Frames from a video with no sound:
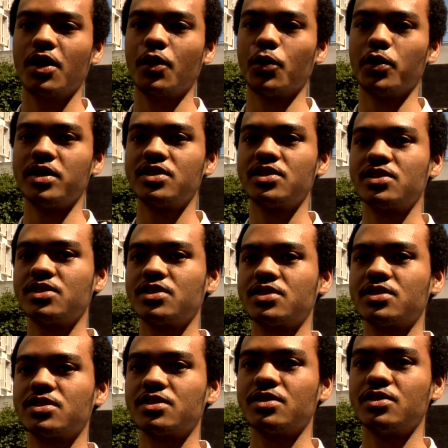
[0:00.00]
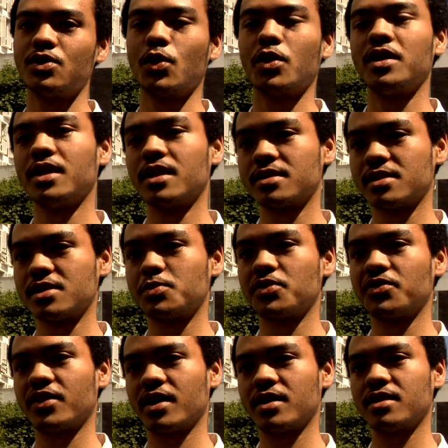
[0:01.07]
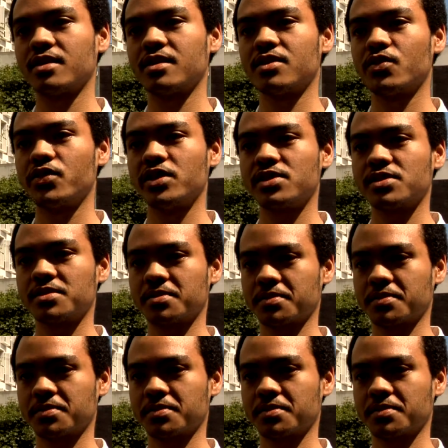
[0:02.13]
which no one else has provided in the region.